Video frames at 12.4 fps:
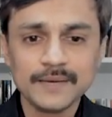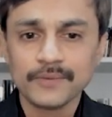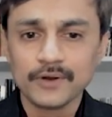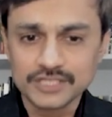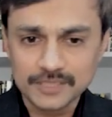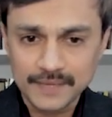A
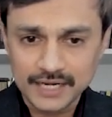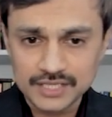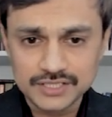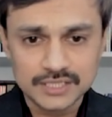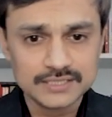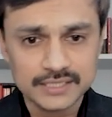project
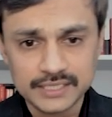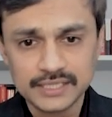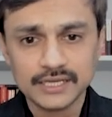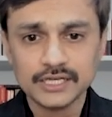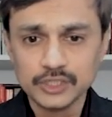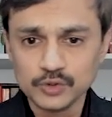manager is
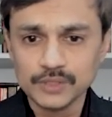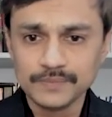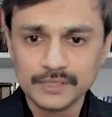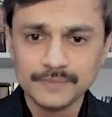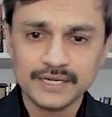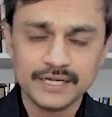leading a new
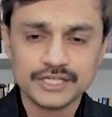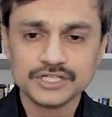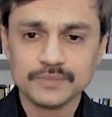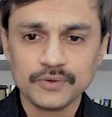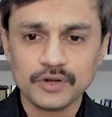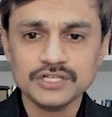
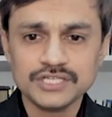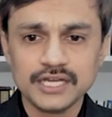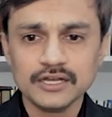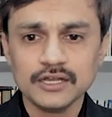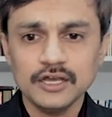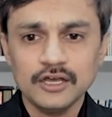implementation
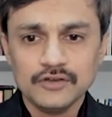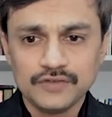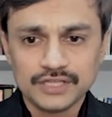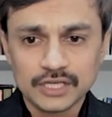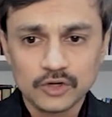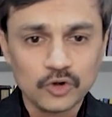project
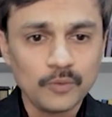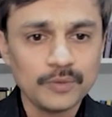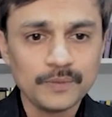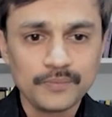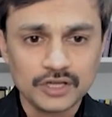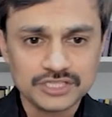with a
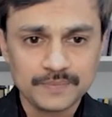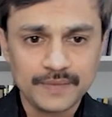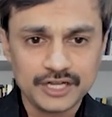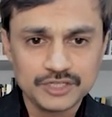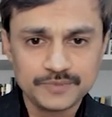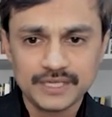global project
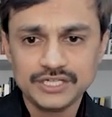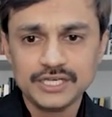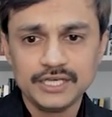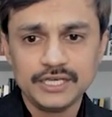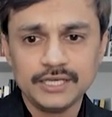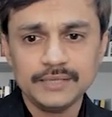management
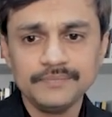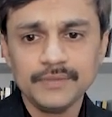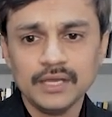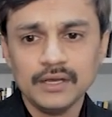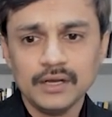team.